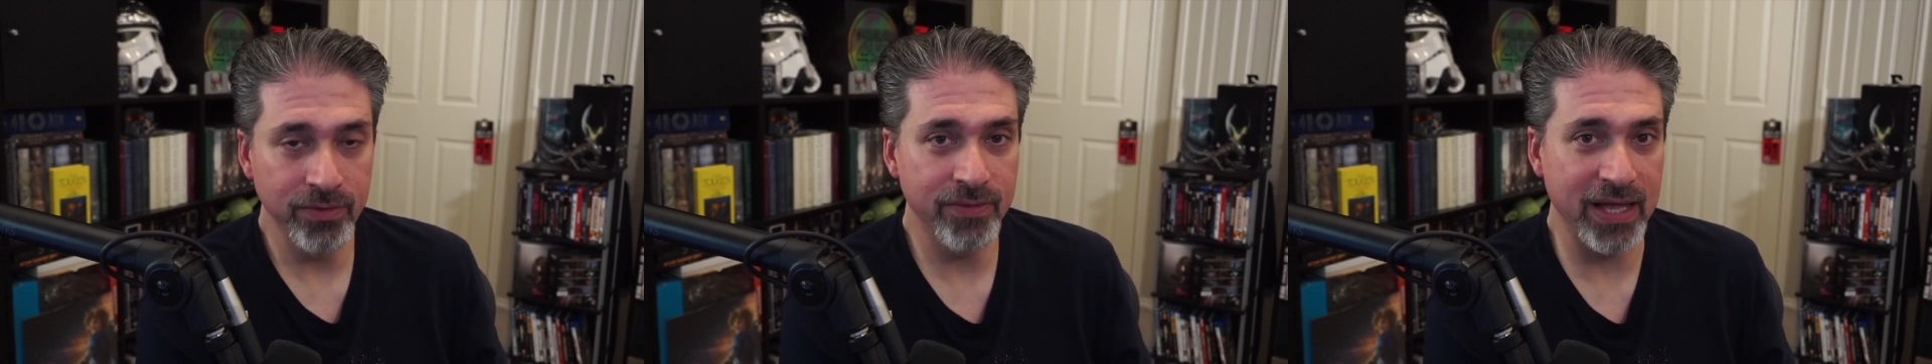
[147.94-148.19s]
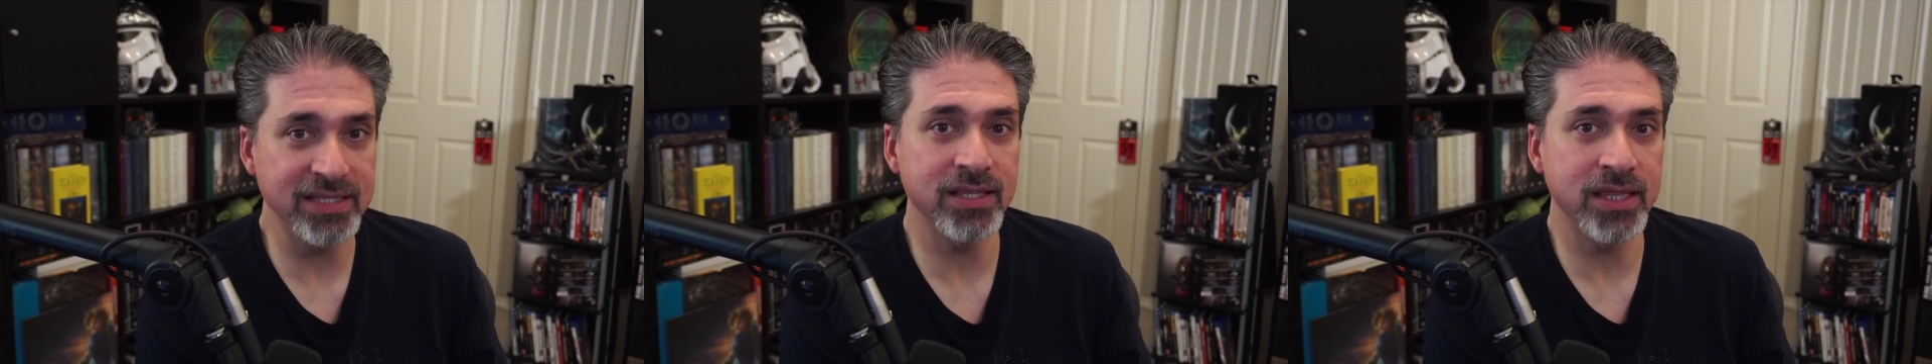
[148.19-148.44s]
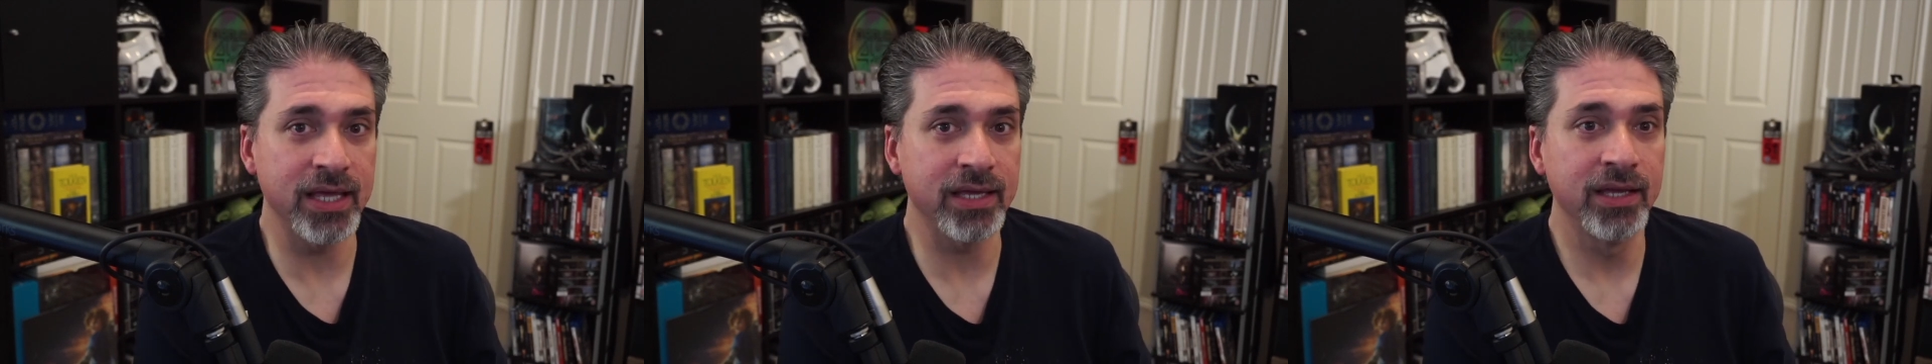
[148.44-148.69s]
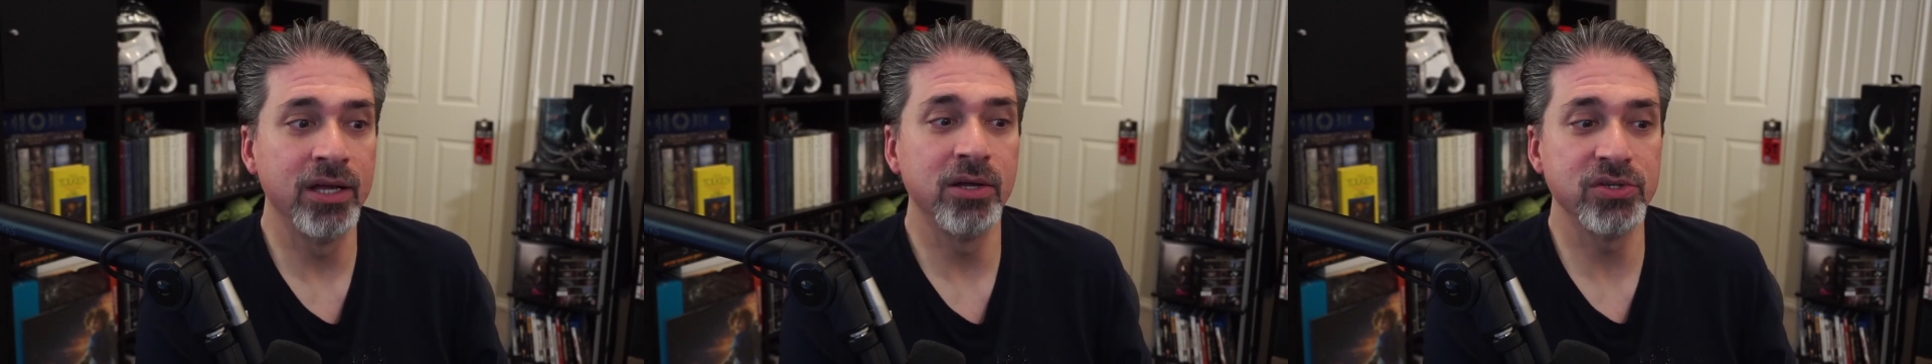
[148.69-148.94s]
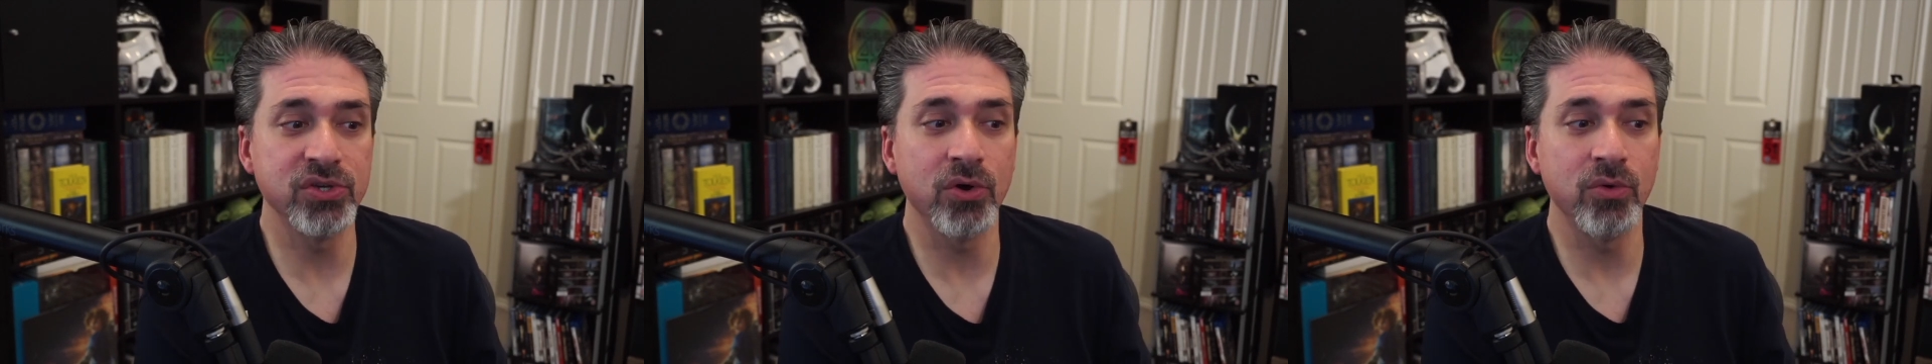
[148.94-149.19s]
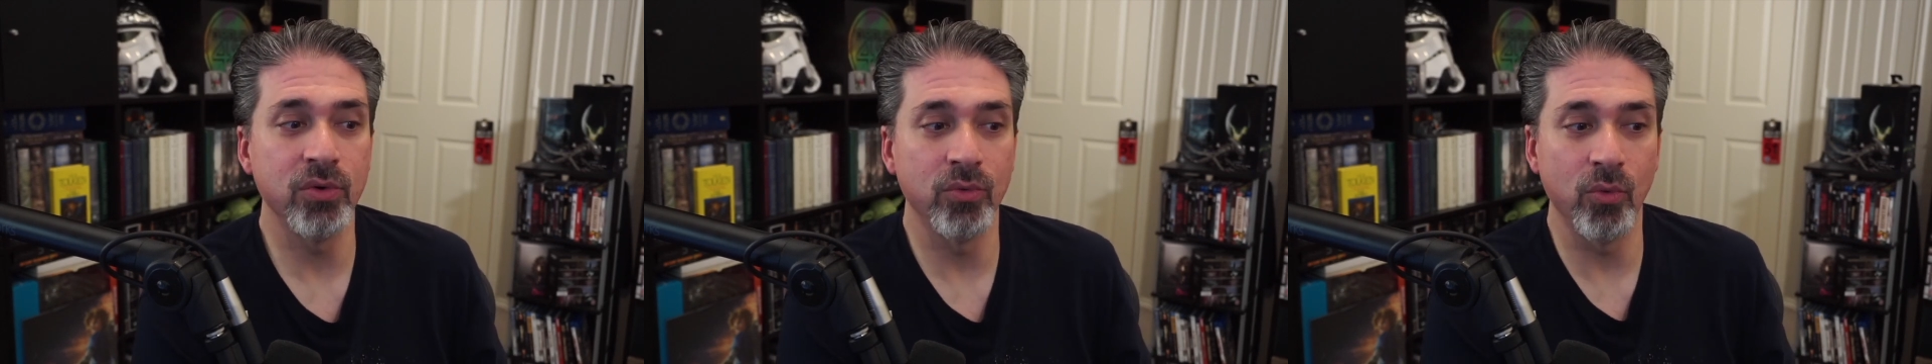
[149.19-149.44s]
that's a thing.
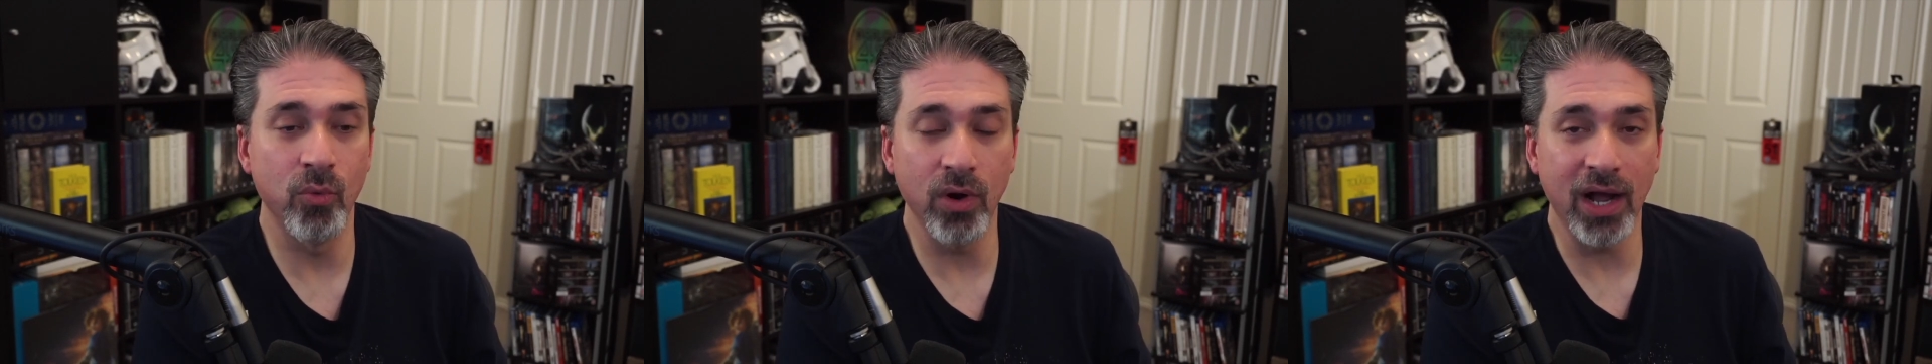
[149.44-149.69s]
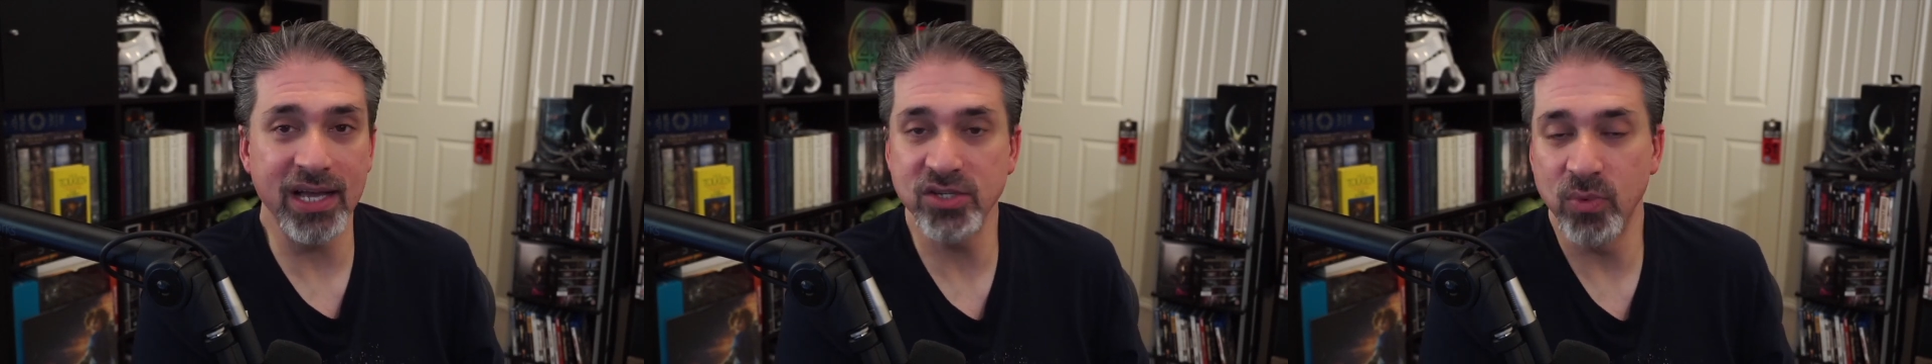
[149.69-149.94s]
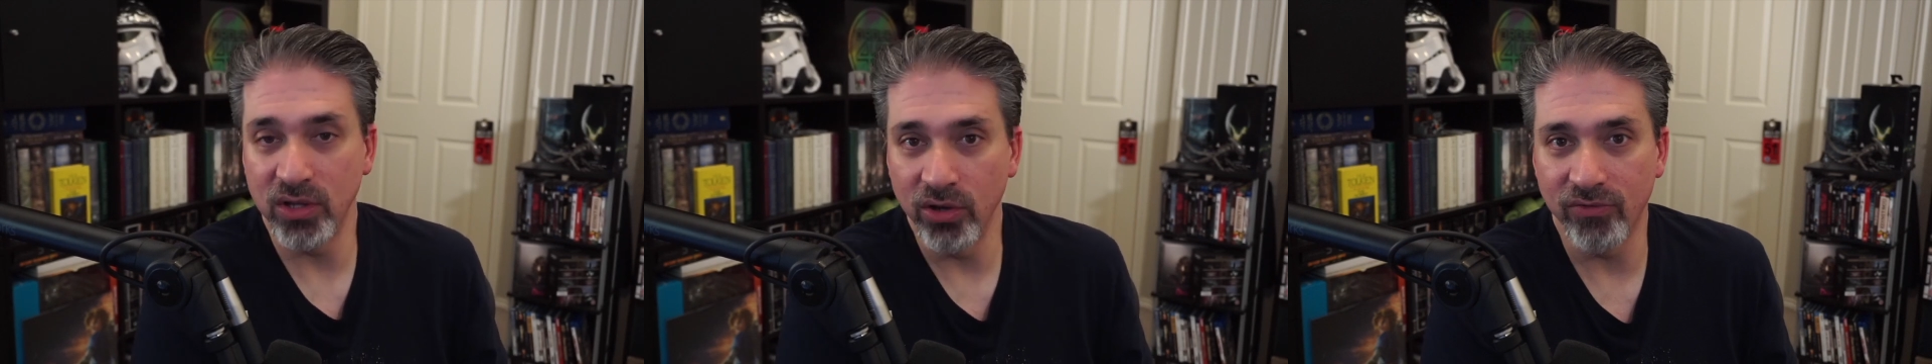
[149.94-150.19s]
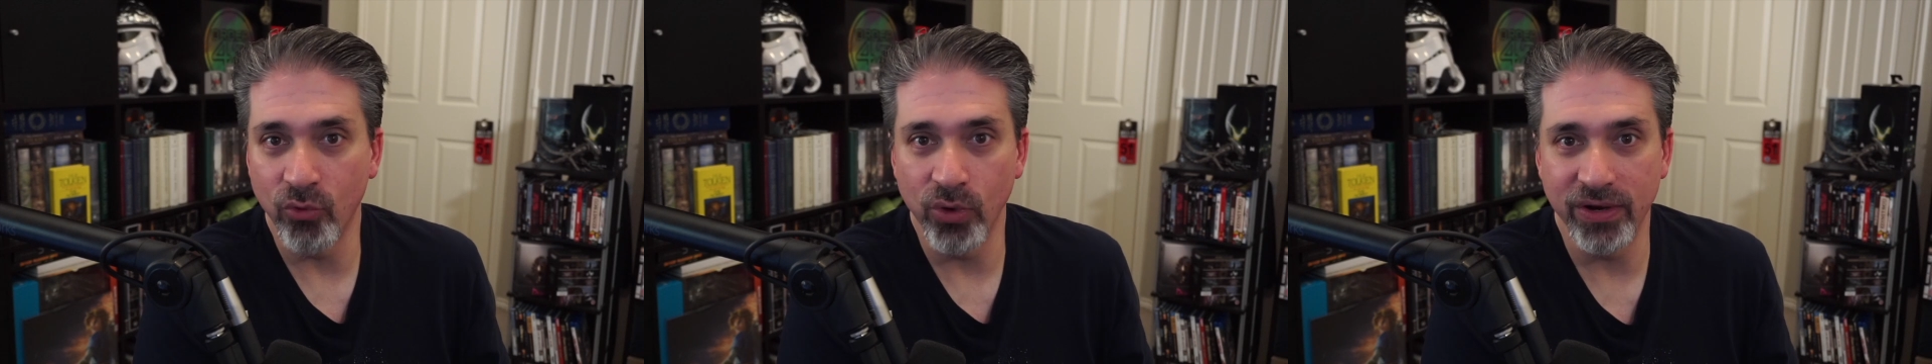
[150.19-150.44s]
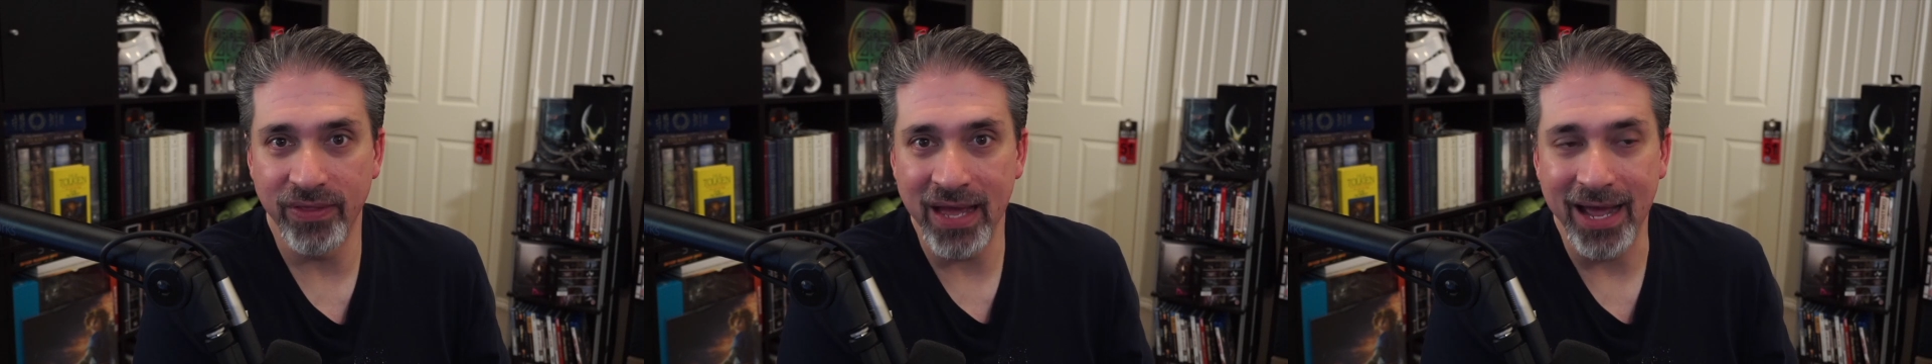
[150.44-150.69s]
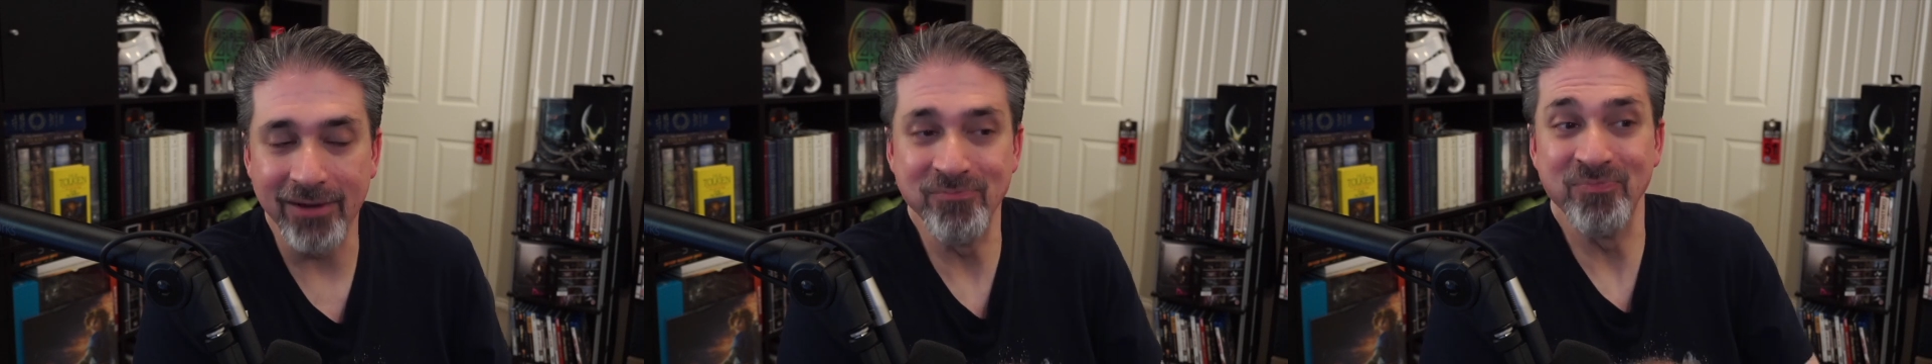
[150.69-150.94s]
So I guess we look forward to
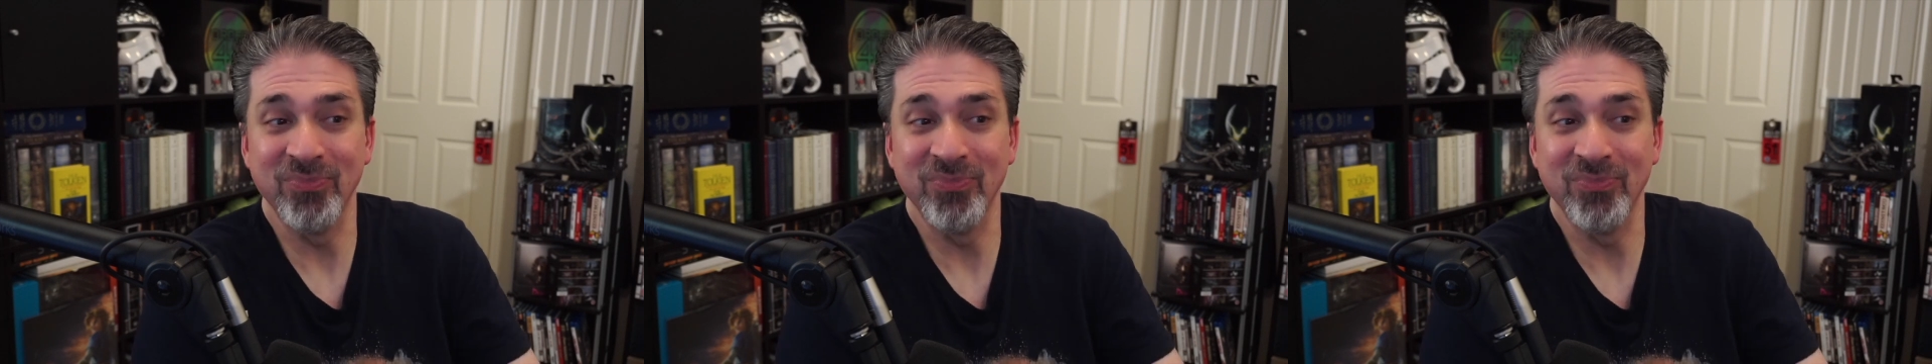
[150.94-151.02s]
that.